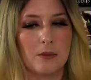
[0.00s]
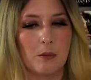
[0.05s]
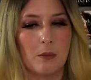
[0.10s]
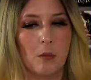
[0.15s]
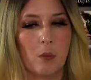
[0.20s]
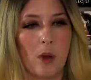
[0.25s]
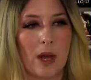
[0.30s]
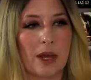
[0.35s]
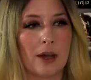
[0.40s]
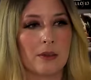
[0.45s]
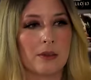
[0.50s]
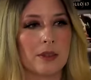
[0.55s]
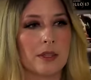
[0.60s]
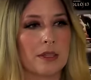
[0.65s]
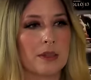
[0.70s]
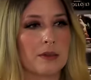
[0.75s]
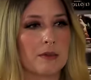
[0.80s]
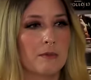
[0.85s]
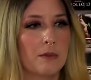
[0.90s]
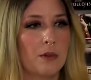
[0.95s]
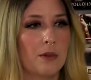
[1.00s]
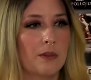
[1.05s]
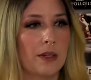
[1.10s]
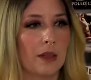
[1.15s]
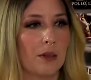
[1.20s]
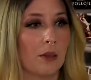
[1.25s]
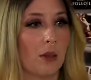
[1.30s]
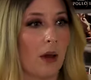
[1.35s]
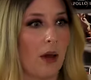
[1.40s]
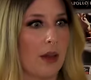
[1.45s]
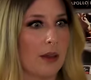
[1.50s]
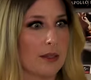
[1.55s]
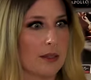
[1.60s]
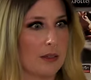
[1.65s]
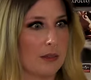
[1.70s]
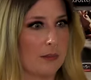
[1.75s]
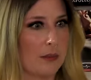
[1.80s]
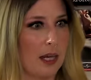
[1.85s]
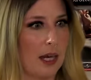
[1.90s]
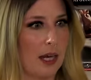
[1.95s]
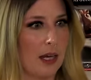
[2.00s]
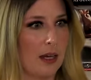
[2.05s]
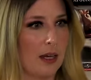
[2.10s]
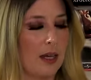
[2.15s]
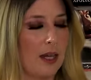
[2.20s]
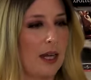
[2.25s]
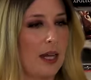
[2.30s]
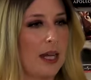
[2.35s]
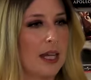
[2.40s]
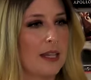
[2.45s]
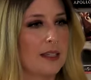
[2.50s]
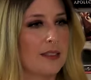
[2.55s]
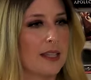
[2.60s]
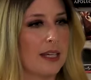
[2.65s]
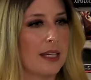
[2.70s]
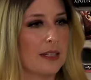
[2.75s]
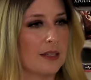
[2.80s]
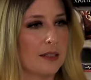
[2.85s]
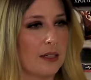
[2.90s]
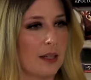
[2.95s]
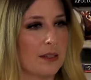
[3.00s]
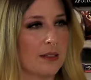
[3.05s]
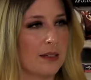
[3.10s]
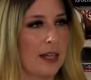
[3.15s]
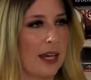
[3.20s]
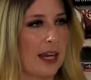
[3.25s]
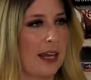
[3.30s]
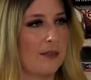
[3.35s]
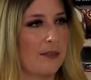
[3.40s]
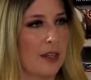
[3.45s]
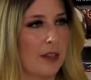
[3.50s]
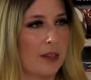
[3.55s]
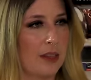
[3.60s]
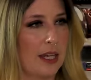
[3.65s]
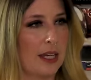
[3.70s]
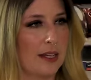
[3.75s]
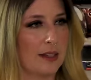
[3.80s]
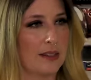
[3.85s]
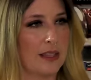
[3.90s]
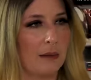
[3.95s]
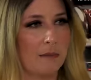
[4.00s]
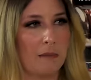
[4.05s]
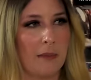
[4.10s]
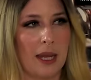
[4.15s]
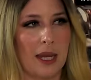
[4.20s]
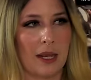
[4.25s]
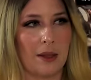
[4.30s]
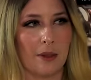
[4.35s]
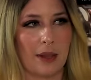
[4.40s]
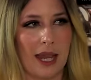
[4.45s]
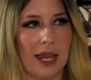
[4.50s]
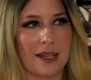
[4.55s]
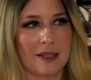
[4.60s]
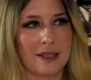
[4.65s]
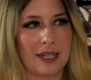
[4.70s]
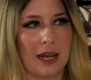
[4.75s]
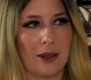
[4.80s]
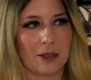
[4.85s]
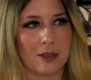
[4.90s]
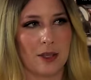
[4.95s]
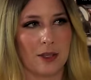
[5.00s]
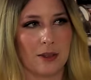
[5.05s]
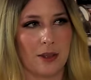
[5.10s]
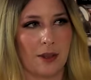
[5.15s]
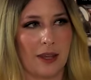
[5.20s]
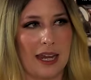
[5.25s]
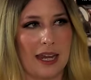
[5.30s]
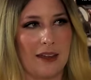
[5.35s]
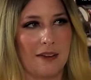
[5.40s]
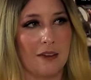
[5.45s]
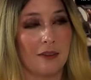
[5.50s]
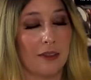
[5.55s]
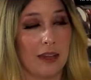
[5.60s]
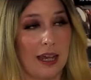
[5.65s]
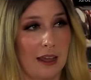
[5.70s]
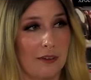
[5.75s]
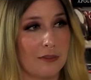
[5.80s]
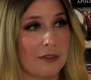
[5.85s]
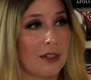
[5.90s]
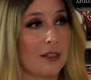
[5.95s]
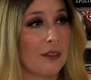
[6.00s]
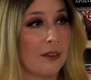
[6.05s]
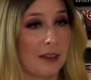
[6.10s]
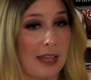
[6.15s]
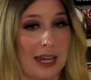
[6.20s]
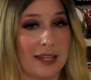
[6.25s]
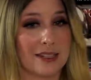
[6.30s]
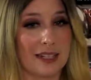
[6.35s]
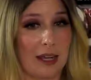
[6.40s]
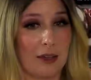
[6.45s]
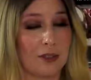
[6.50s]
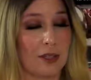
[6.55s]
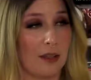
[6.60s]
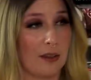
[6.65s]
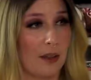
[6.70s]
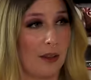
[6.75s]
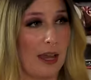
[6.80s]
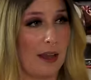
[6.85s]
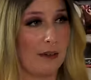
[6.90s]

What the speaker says: where this movie lost me is that it doesn't have the things that make Last House on the Left Last House on the